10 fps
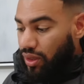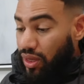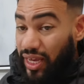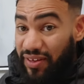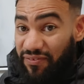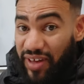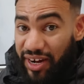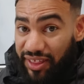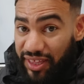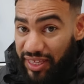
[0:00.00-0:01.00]
And
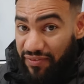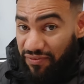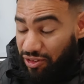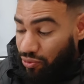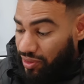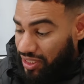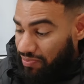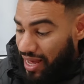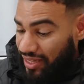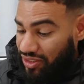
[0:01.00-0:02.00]
finally, the fluency
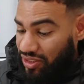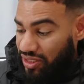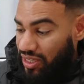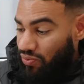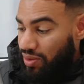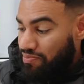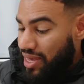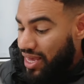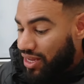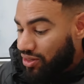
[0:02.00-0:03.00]
passages that we
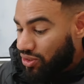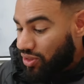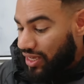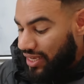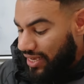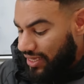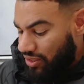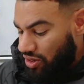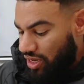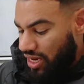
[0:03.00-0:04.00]
made so that kids
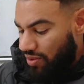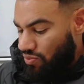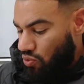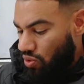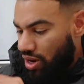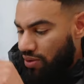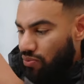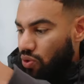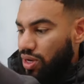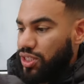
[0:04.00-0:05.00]
are getting more and
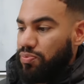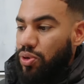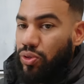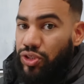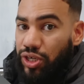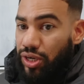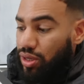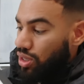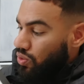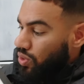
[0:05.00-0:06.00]
more exposure
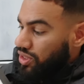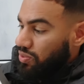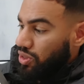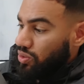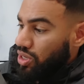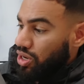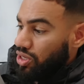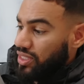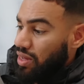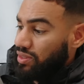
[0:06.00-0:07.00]
with some of those harder
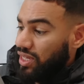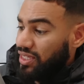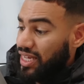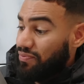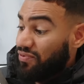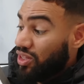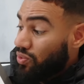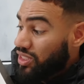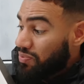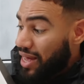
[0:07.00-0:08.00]
sounds. I like to keep
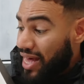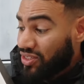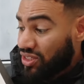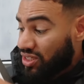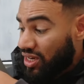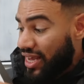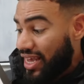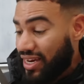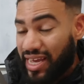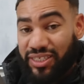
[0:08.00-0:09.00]
fluency passages on
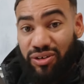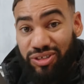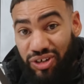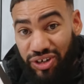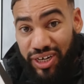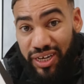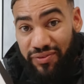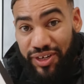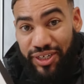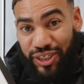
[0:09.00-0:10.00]
hand as an
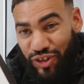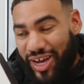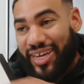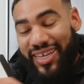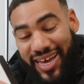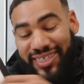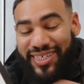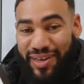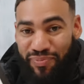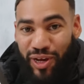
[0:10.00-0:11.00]
alternative to trying to guess
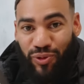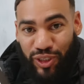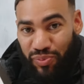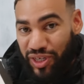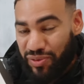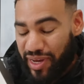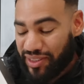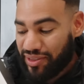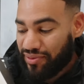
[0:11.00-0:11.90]
and pick which book is best.